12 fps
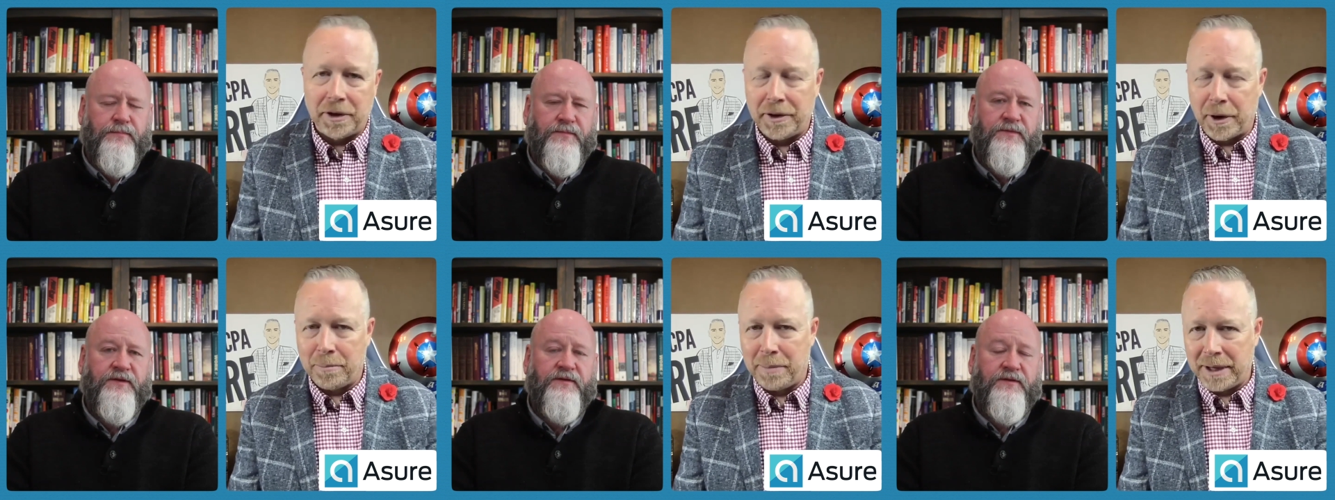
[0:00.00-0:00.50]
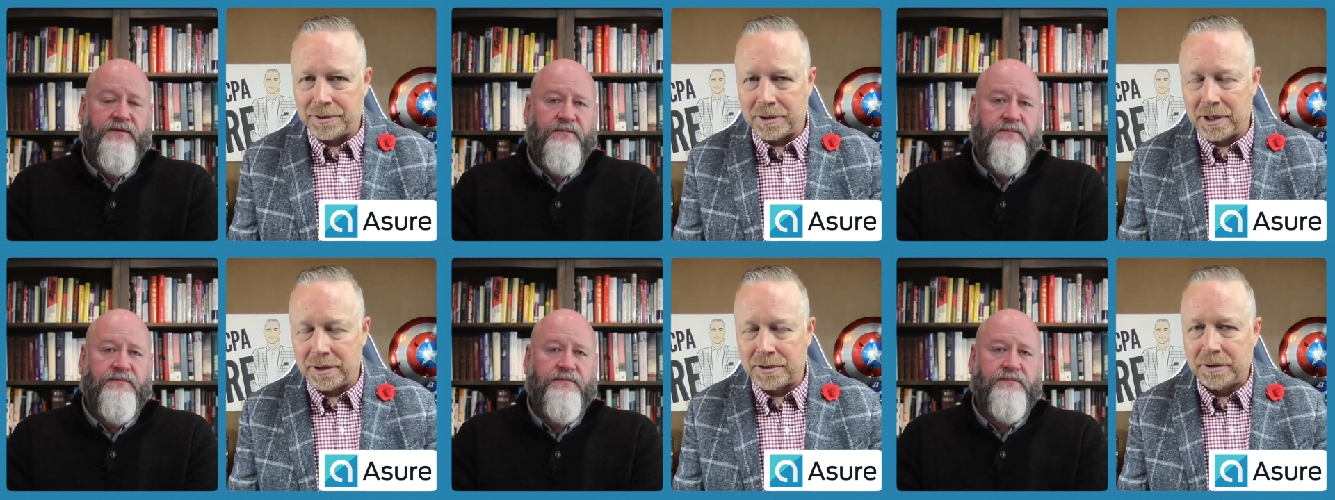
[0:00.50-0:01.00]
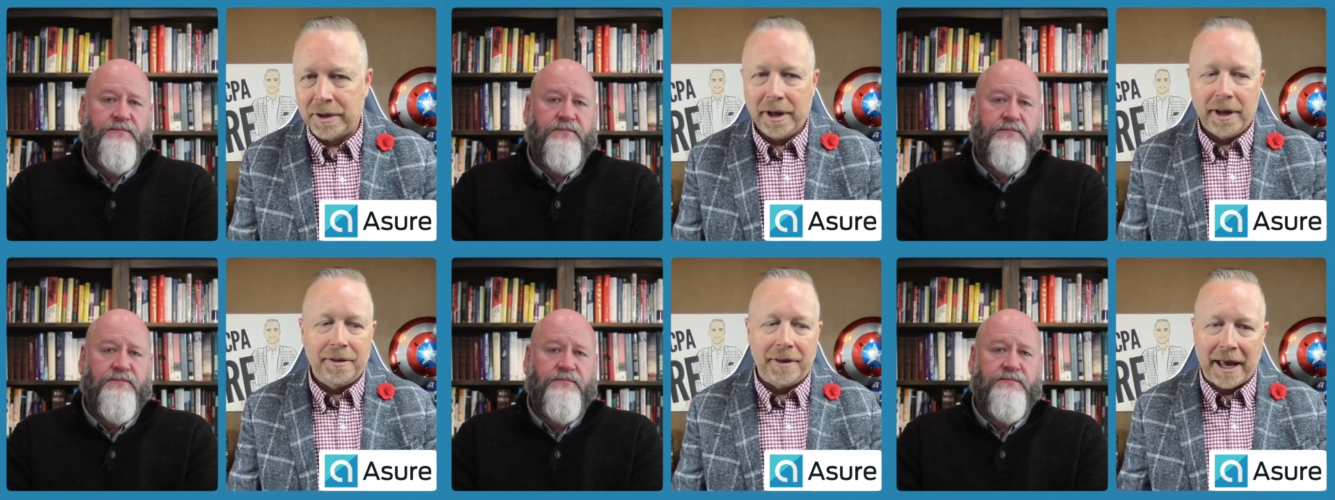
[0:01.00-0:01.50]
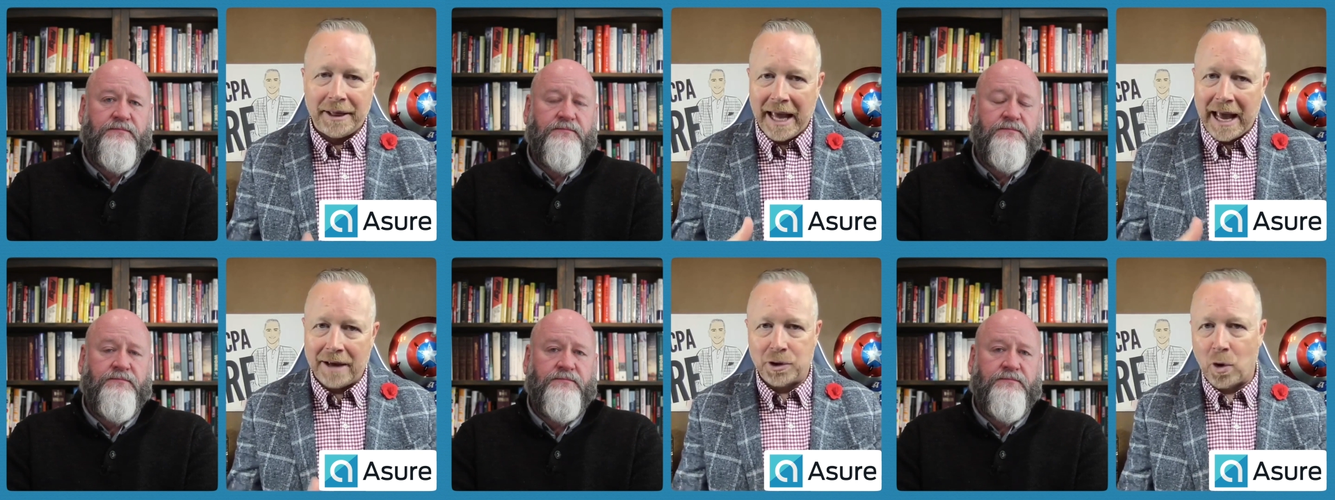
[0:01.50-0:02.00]
Speaker 1: in their business, then
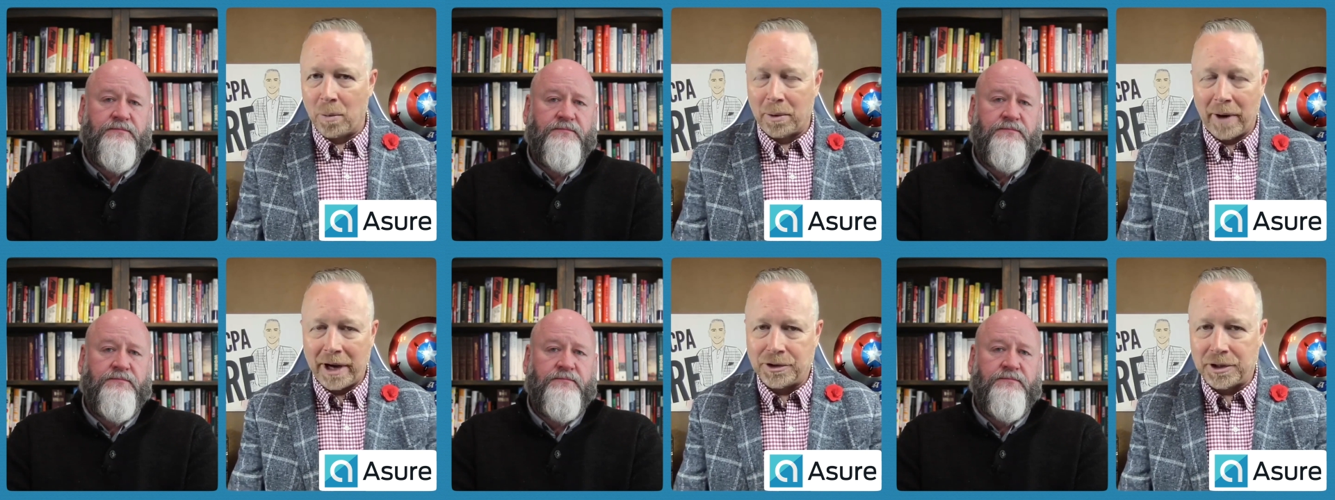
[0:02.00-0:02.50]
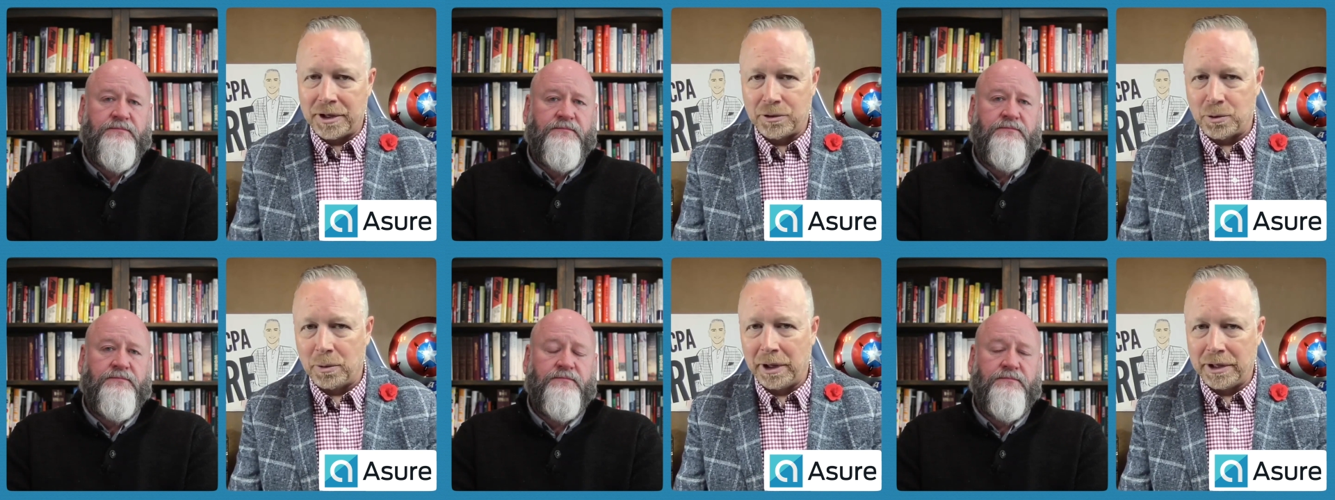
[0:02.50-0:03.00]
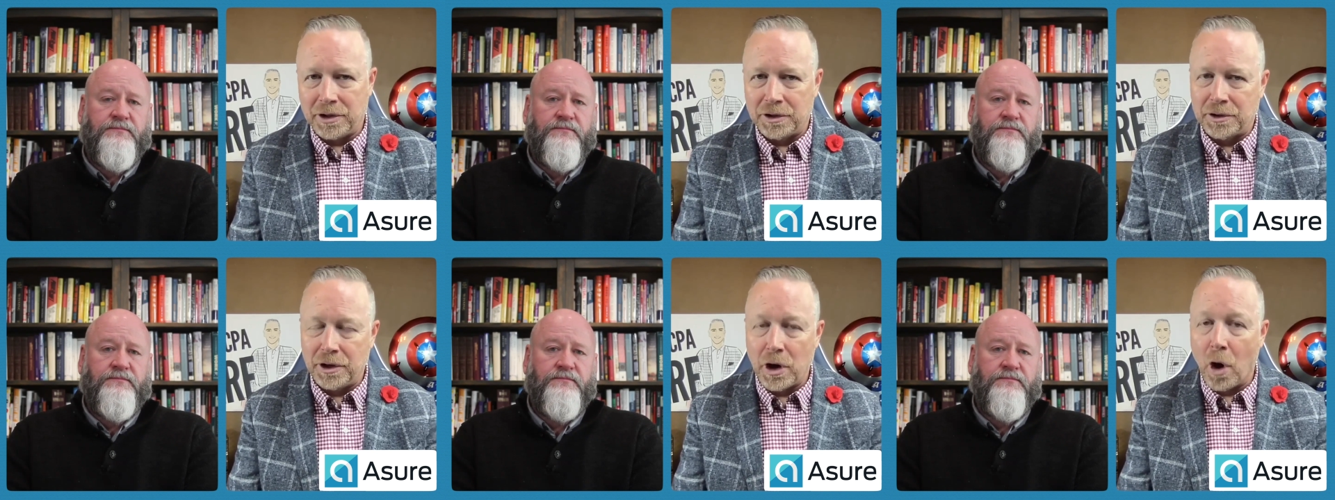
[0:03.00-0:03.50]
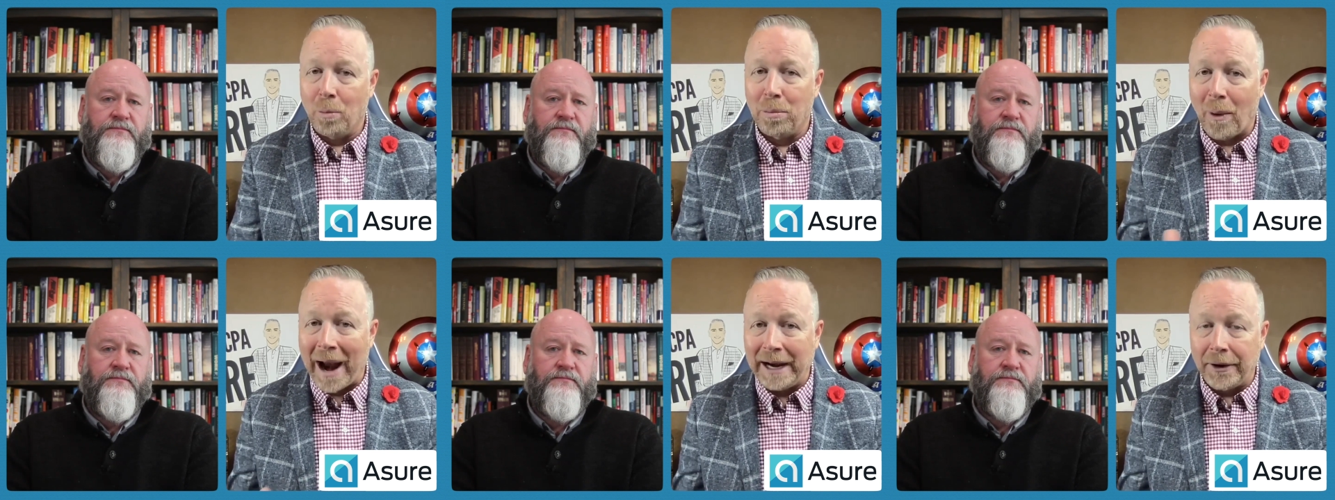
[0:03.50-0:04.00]
the S corporation is really just a no
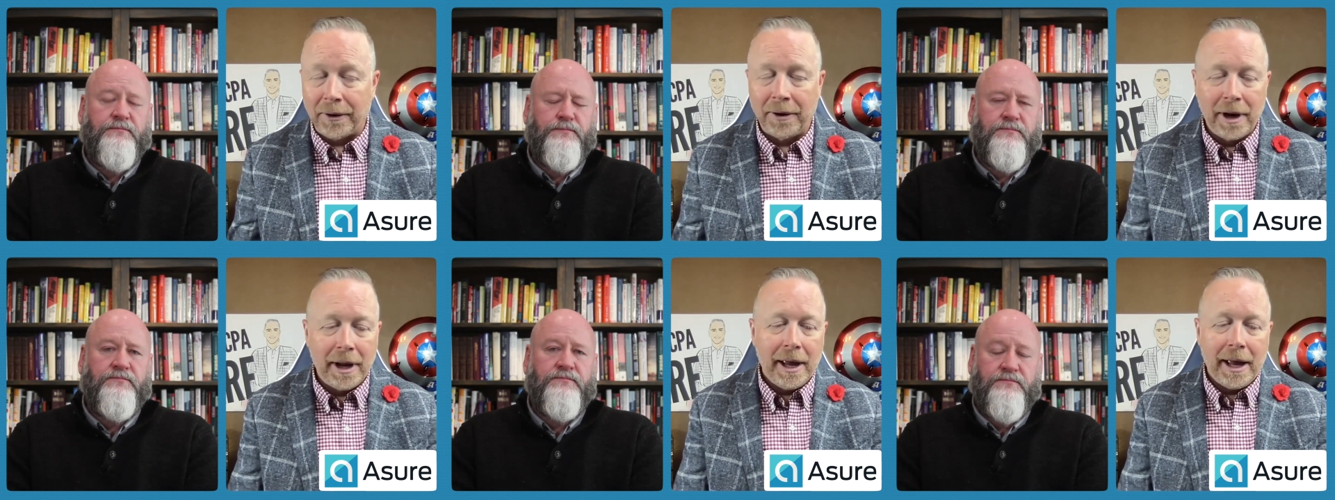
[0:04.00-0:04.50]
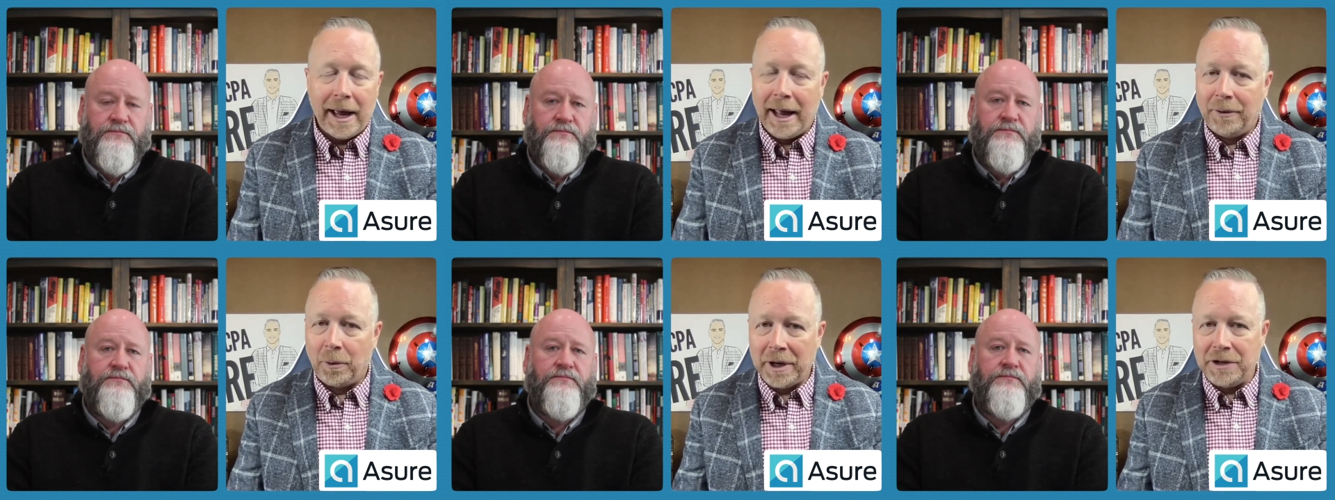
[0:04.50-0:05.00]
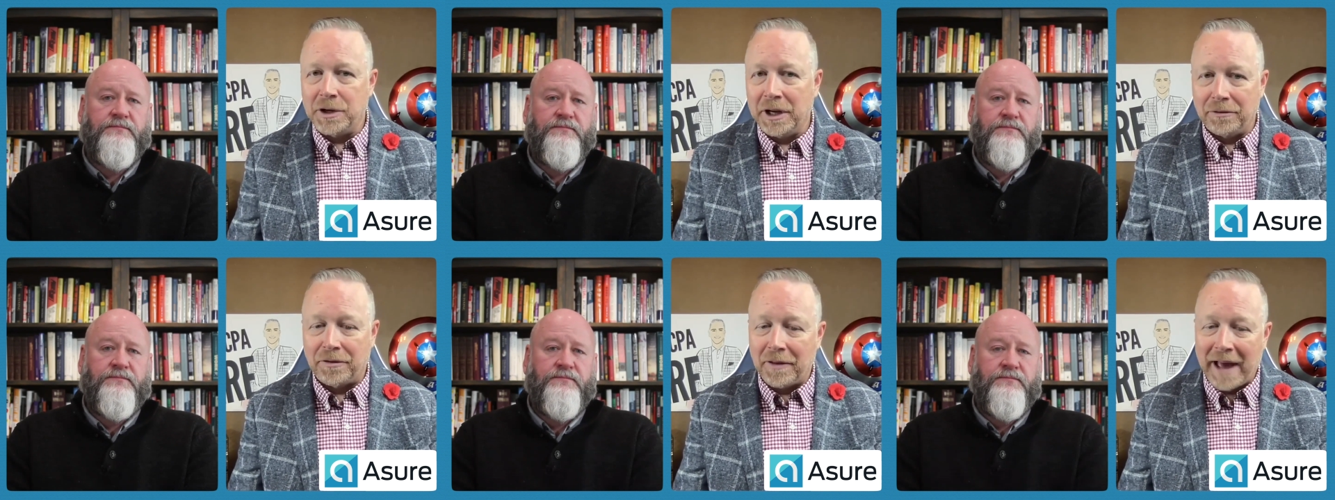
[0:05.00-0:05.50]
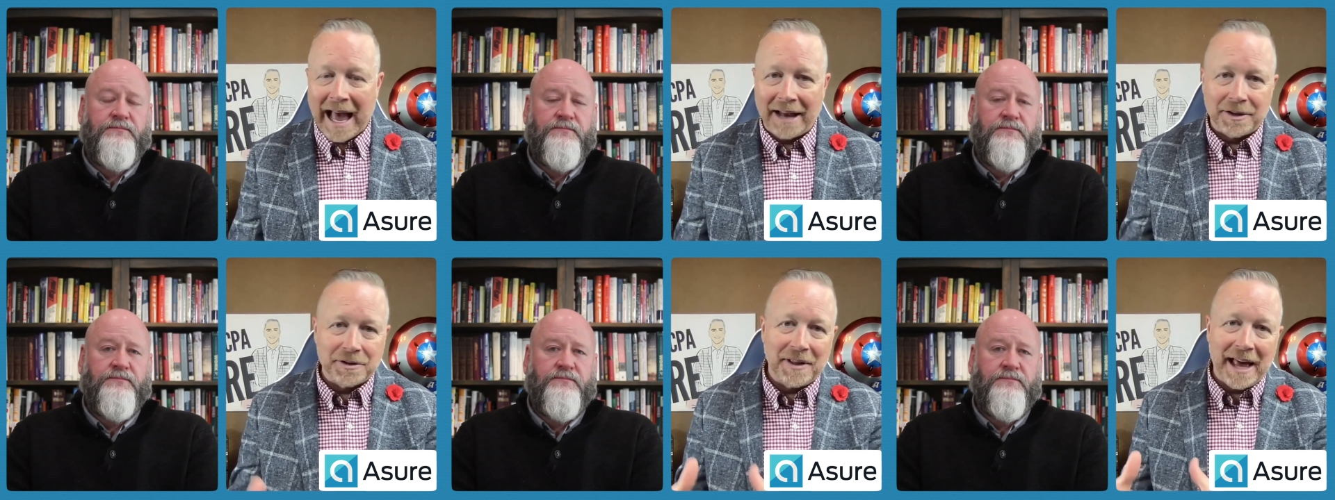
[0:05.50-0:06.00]
brainer. And the reasoning for
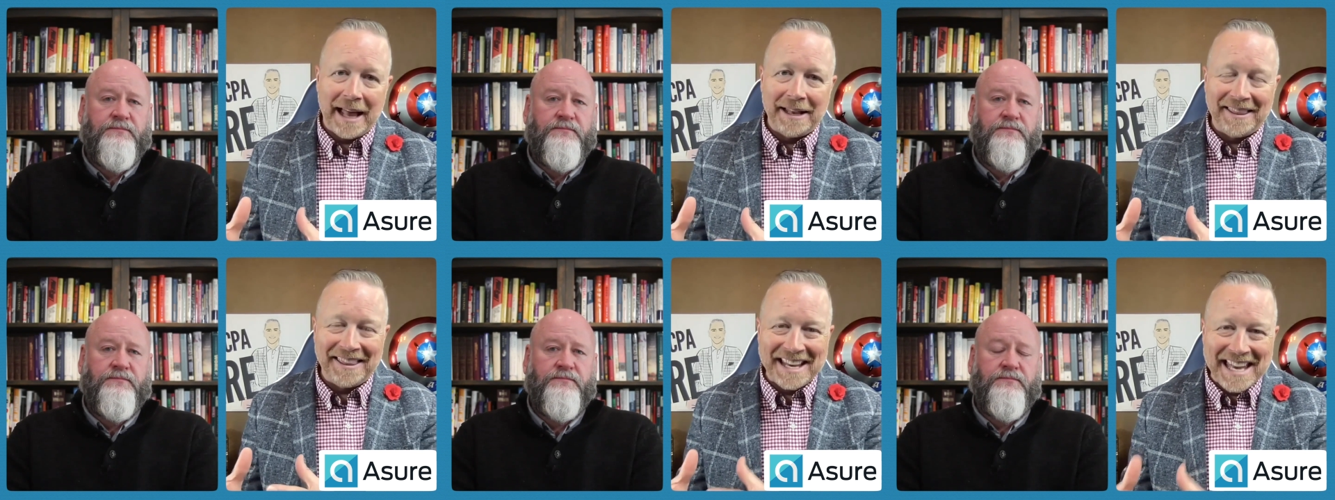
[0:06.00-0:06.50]
that is that the